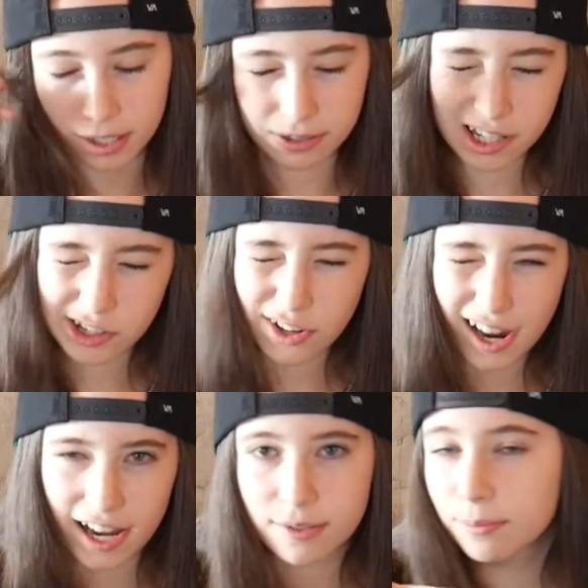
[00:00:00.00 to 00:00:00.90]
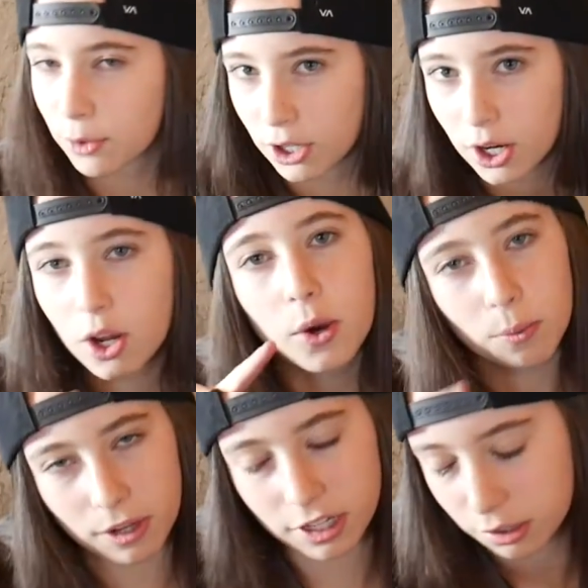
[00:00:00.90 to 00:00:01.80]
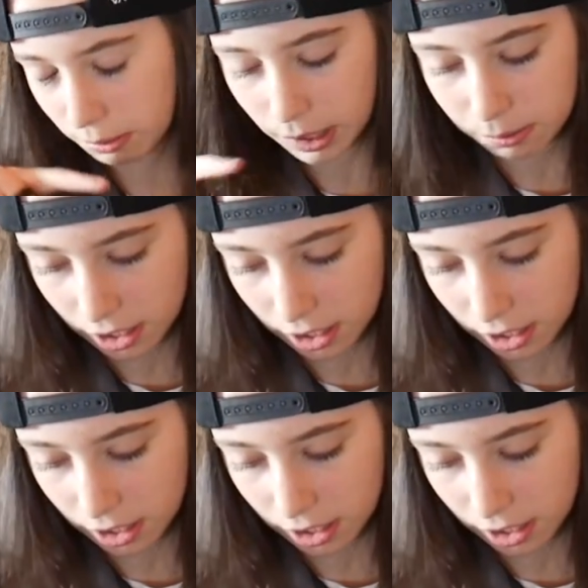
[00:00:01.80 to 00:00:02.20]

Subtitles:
telling you guys more ways to make